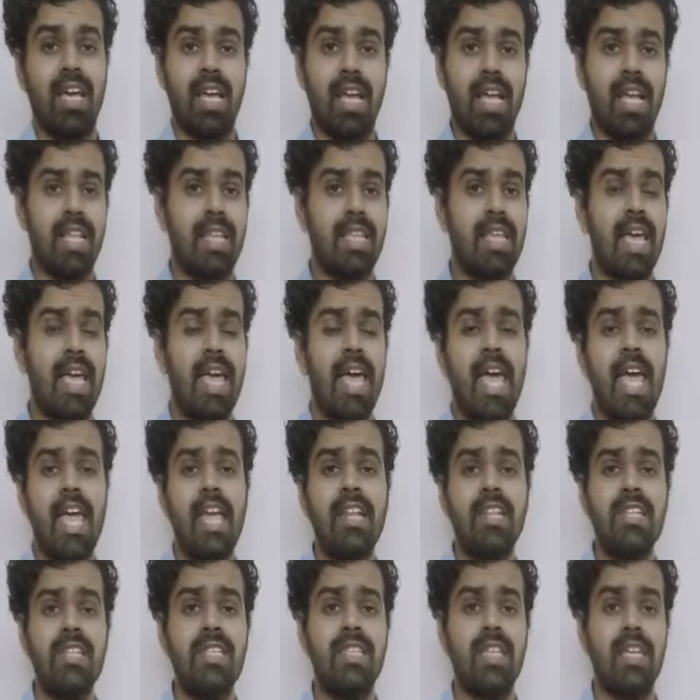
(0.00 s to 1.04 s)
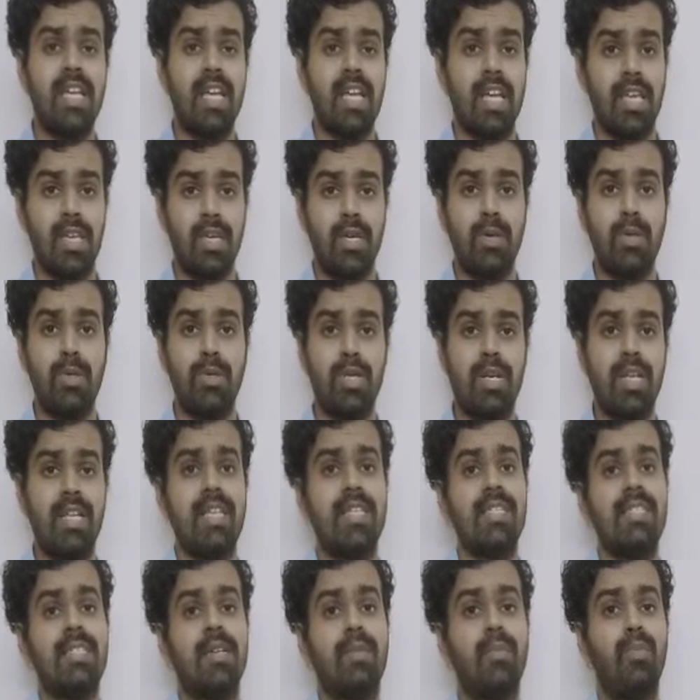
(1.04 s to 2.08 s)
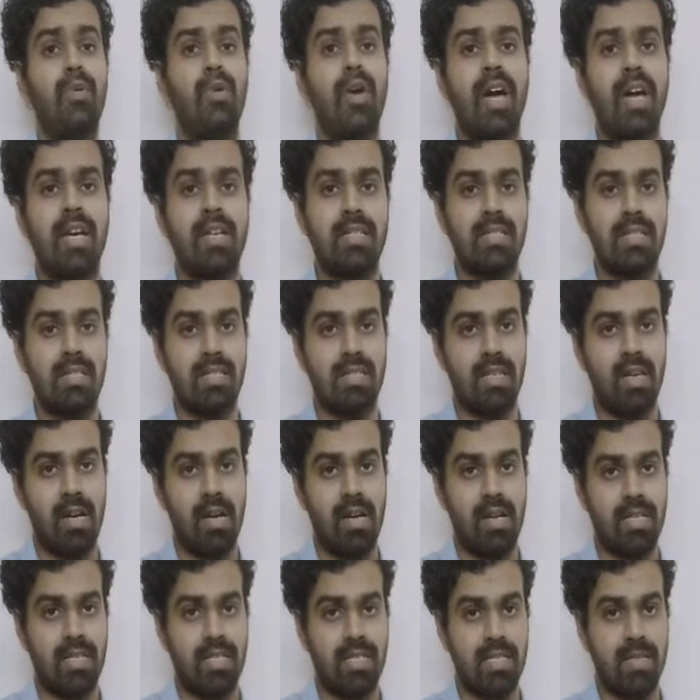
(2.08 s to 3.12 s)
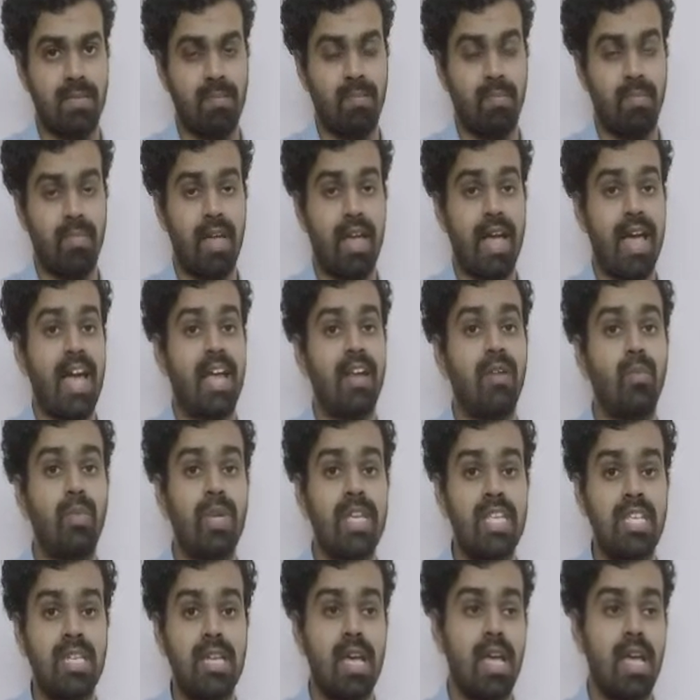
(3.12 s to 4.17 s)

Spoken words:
the ending usually surprises us, and which